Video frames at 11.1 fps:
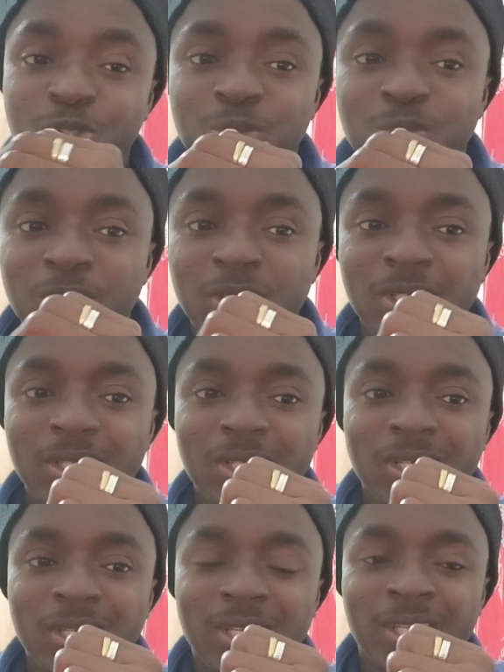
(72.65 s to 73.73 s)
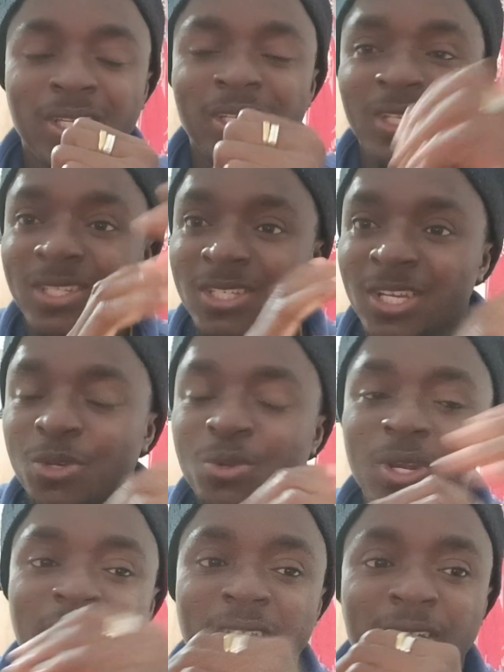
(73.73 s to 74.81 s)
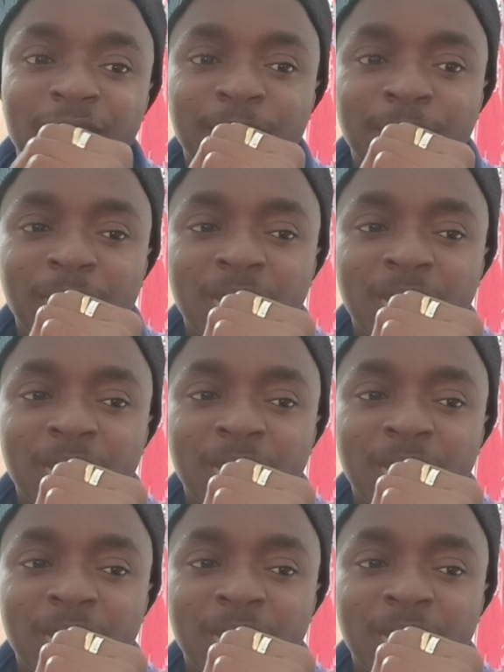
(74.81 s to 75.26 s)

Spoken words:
through in their own land,